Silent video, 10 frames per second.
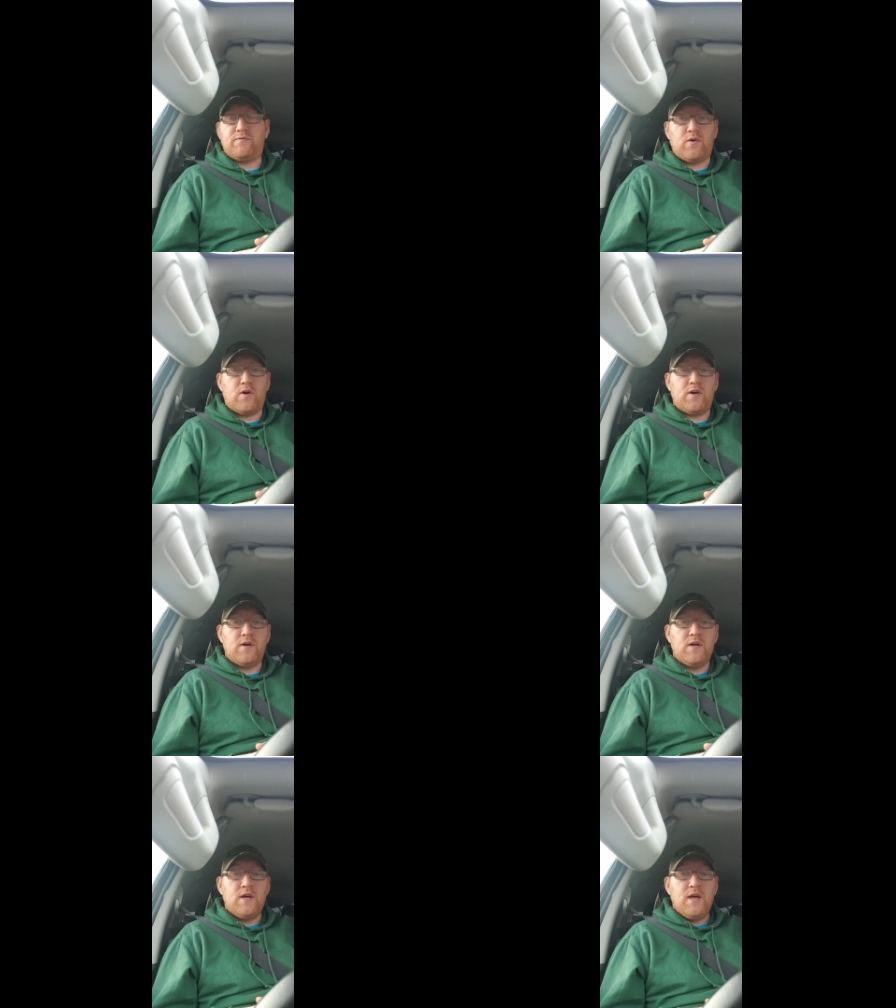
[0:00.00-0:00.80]
for.
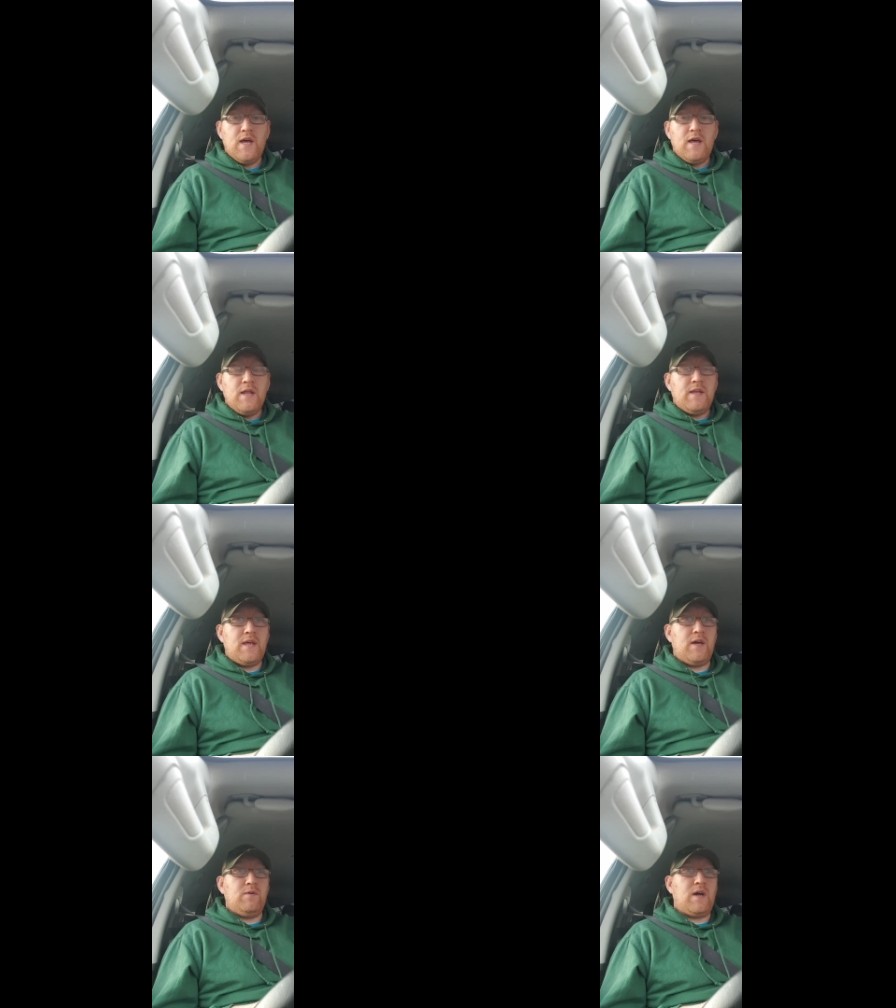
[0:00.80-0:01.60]

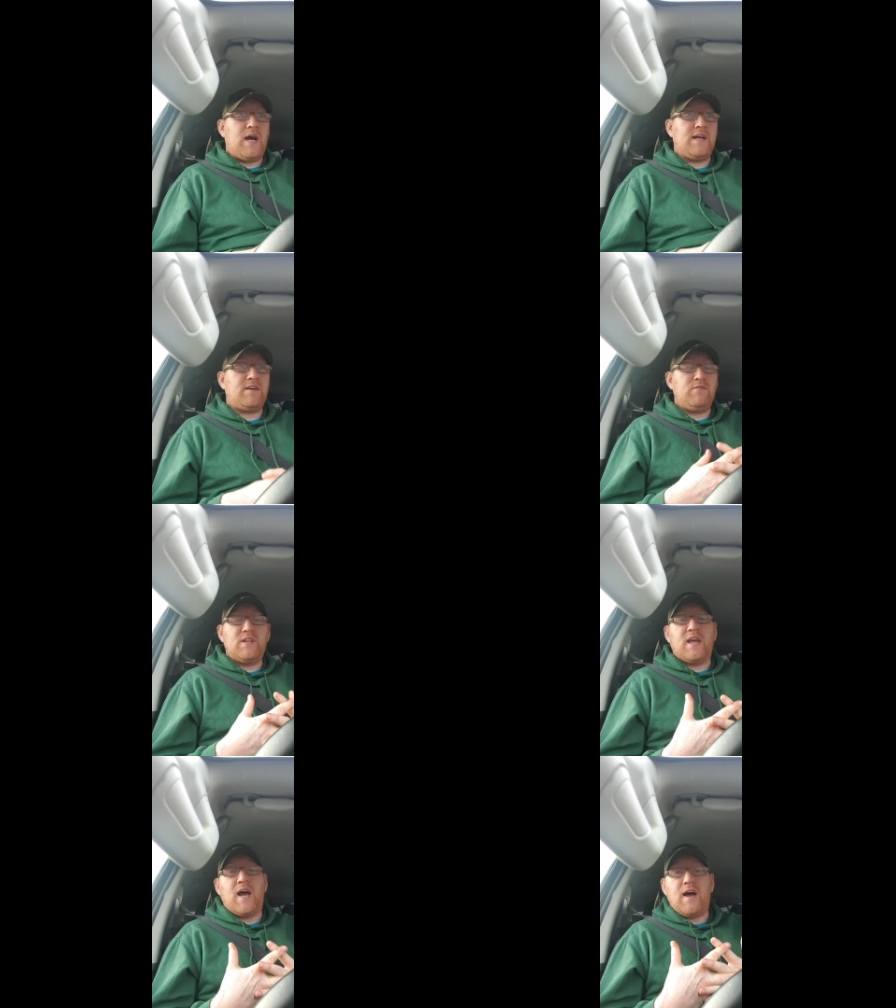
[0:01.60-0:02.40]
Now, I didn't
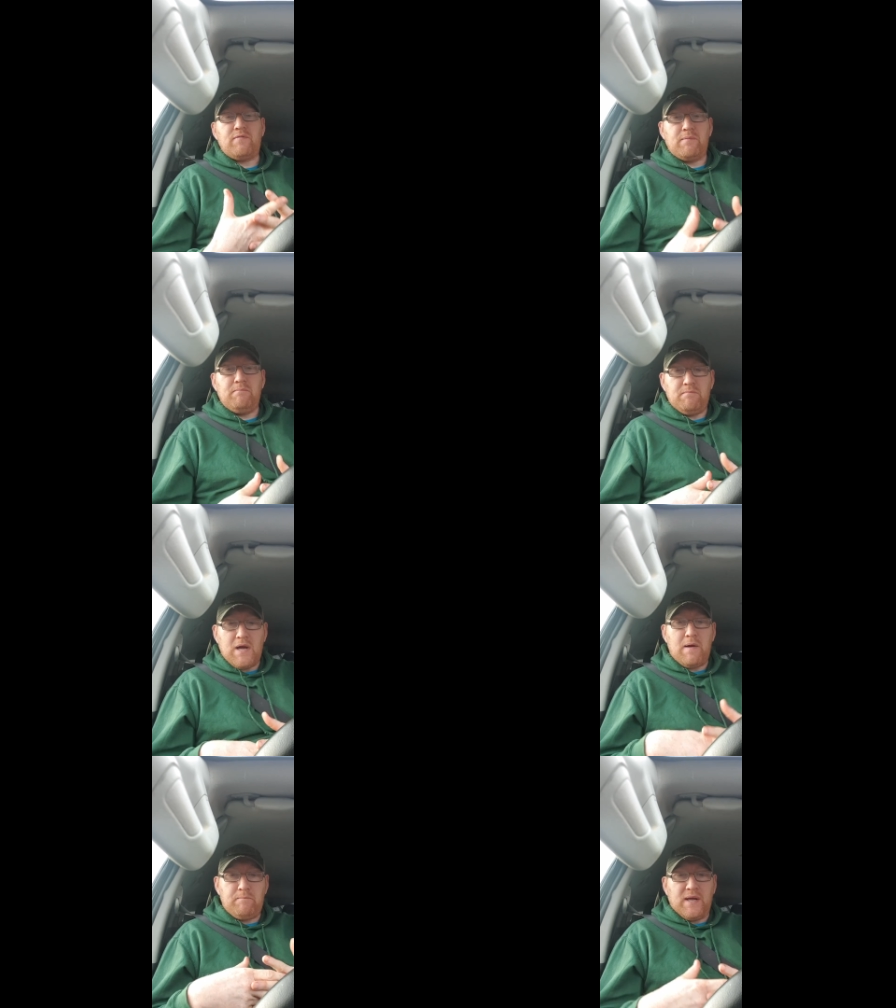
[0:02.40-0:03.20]
really have
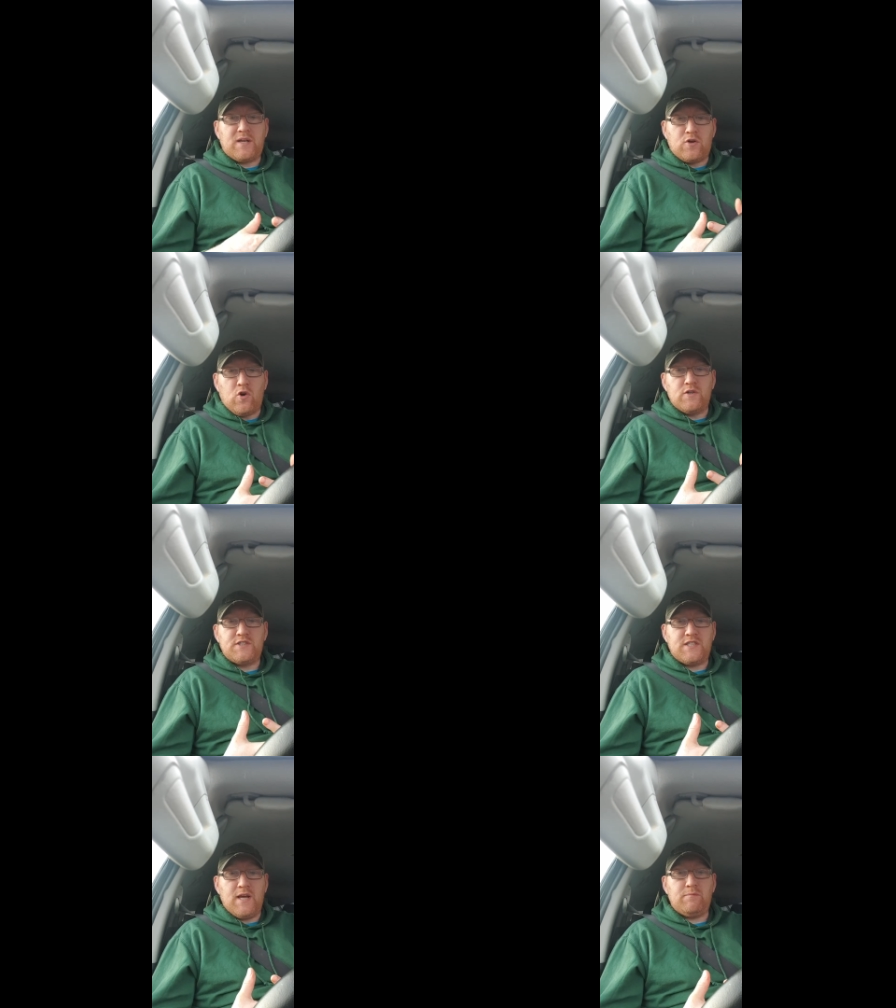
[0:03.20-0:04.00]
a big
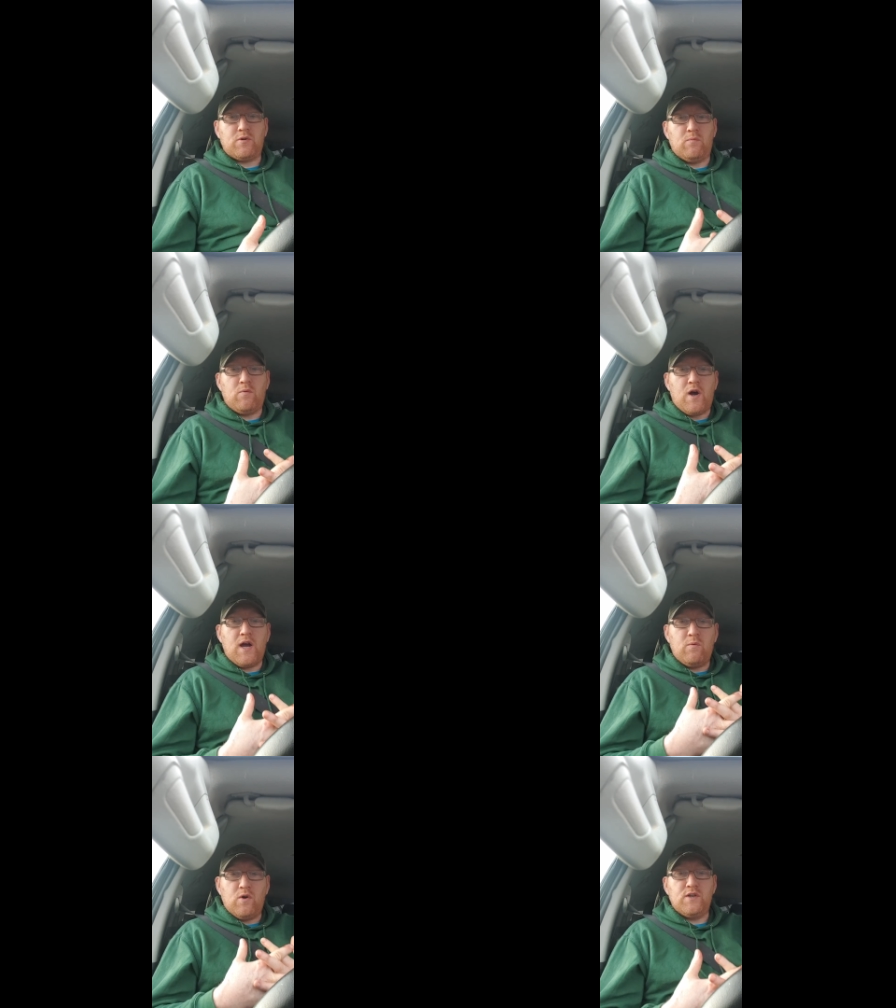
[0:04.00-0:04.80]
concept on what
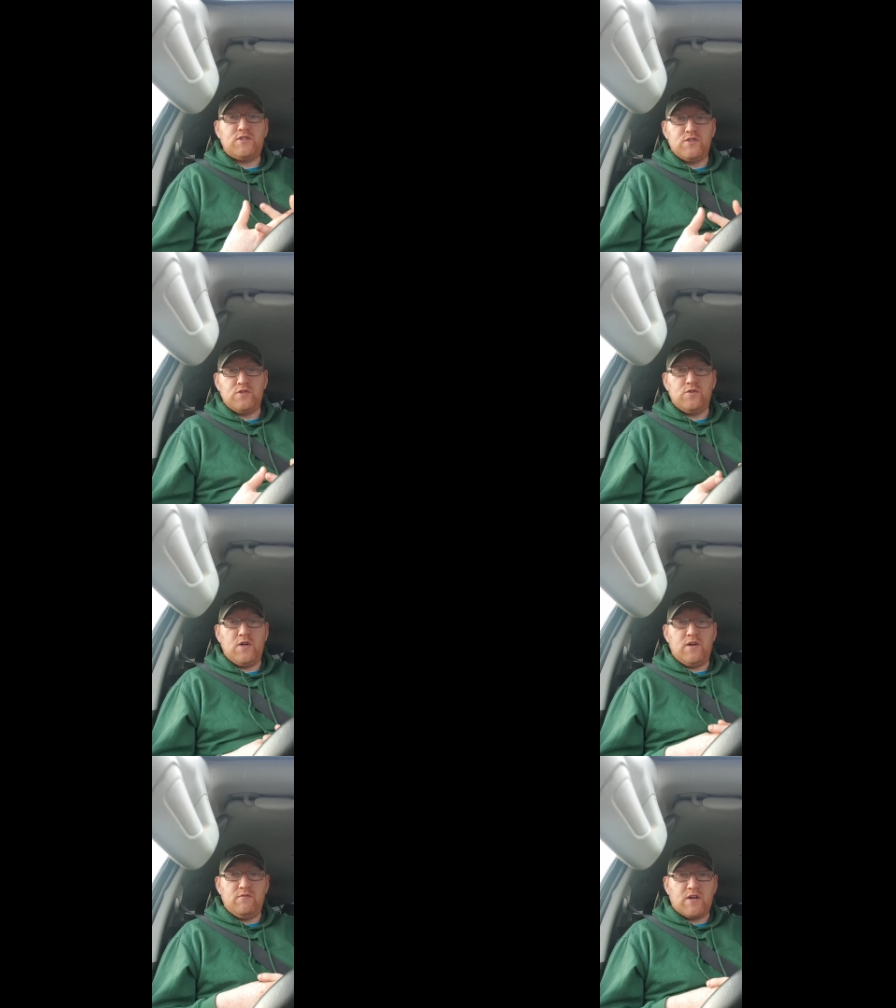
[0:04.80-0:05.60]
I wanted to do
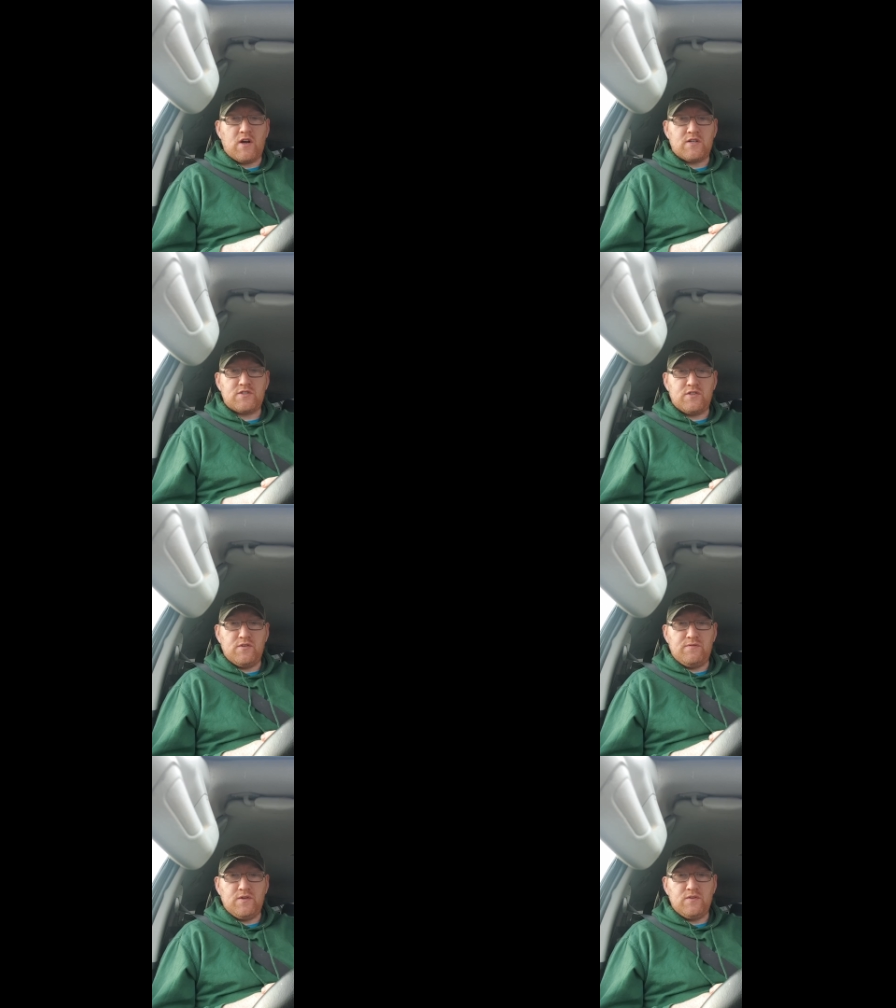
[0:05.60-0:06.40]
in regards to
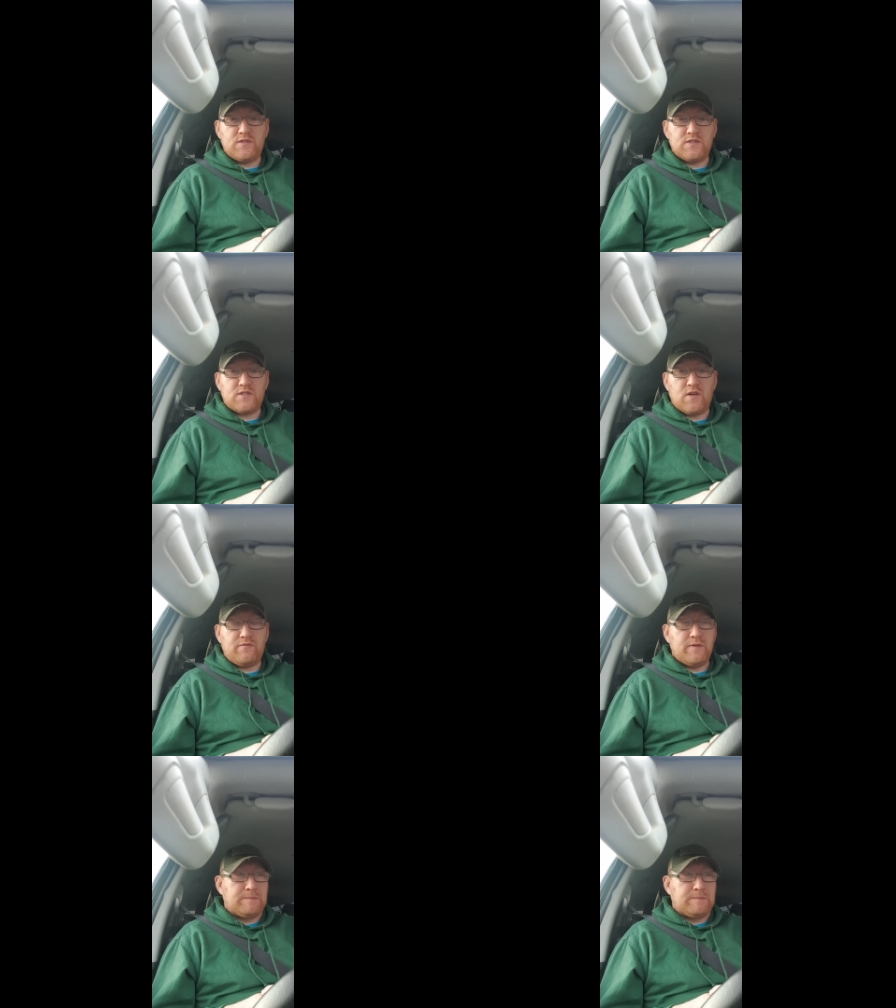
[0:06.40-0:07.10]
reviews and stuff.